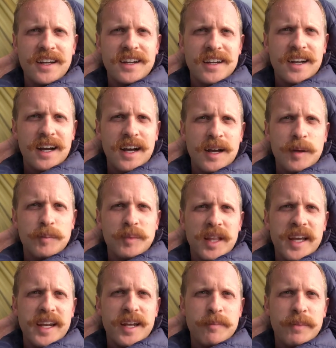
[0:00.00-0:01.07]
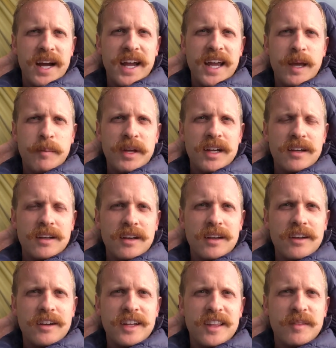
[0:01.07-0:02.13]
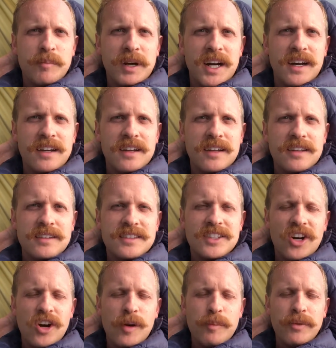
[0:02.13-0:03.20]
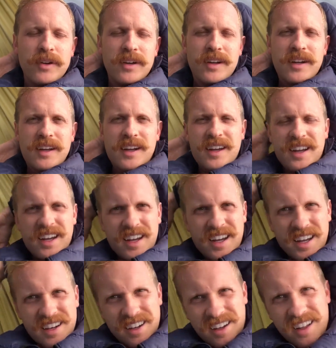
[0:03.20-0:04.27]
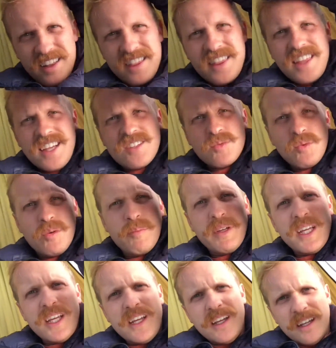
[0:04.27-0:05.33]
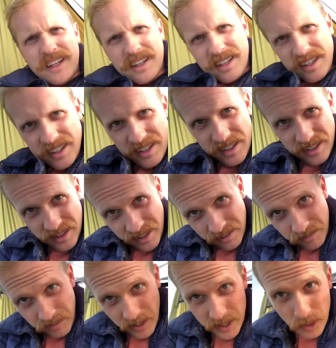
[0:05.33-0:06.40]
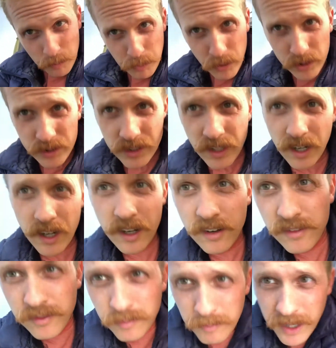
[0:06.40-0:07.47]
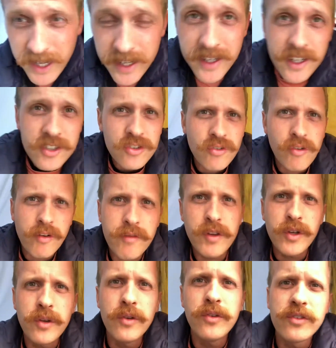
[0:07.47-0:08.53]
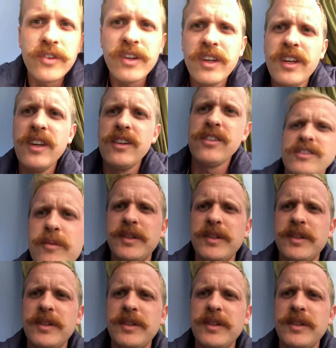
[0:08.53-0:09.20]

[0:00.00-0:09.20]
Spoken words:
I'm laying in my hammock underneath my tarp, and this will be the final portion of my initial reviews. I'm gonna